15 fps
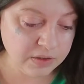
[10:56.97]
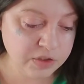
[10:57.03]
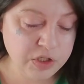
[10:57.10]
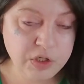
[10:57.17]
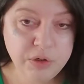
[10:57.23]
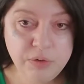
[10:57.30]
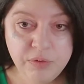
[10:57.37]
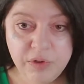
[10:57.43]

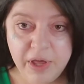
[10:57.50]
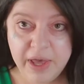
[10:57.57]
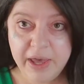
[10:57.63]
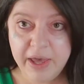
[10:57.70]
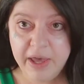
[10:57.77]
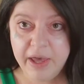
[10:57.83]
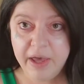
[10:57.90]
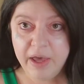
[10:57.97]
do
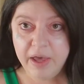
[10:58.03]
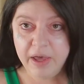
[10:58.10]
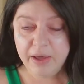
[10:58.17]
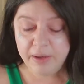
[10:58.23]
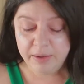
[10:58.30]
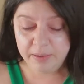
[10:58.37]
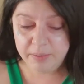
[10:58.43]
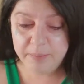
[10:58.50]

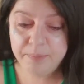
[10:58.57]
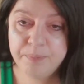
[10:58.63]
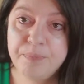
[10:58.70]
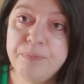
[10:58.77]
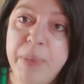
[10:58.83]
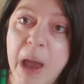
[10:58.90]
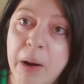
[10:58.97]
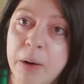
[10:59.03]
the
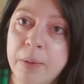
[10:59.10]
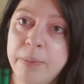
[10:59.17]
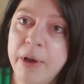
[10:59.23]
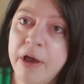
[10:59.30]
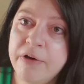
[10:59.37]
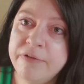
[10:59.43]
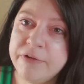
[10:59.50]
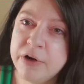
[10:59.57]

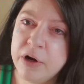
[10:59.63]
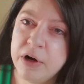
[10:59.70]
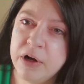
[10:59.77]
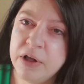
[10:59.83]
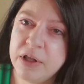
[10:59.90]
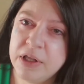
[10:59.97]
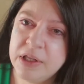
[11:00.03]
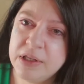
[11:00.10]
Powerpuff
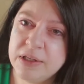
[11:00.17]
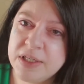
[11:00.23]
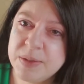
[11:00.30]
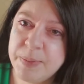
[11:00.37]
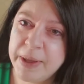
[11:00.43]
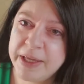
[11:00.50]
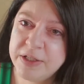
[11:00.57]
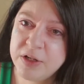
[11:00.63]
Girls
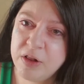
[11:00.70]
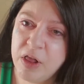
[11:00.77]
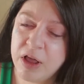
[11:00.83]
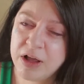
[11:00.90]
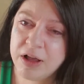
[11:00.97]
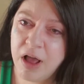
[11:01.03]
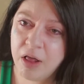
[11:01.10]
bundle on